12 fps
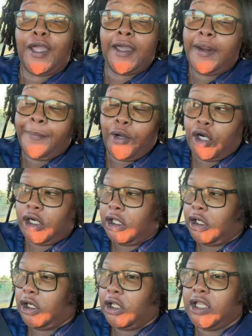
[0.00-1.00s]
Good
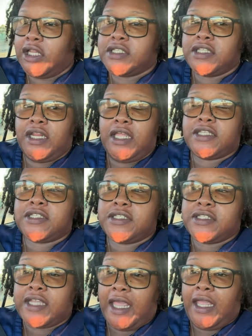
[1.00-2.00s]
morning. It is the next
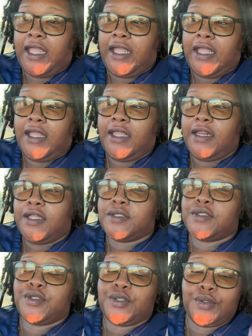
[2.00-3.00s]
day. It
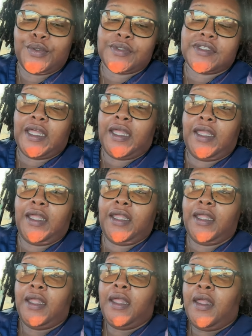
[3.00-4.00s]
is Tuesday.
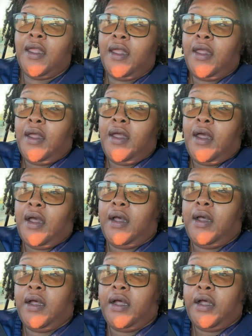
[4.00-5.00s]

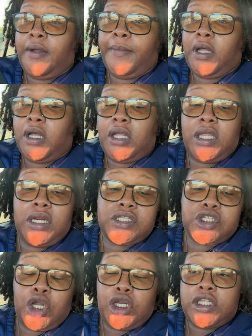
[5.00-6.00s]
Um, it
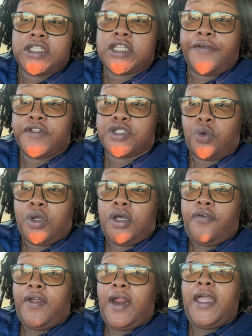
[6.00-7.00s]
is currently
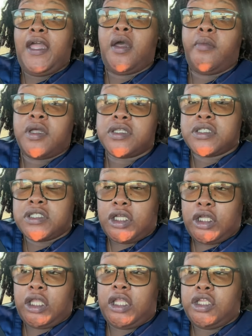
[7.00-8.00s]
7:12, and I am
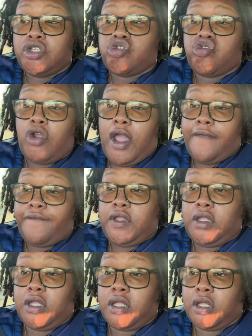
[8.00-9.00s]
stuck in
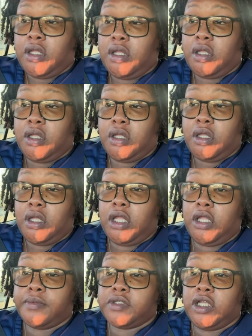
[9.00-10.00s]
traffic.
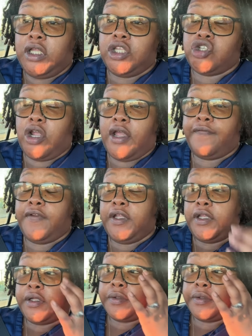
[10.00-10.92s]
I am stuck in traffic.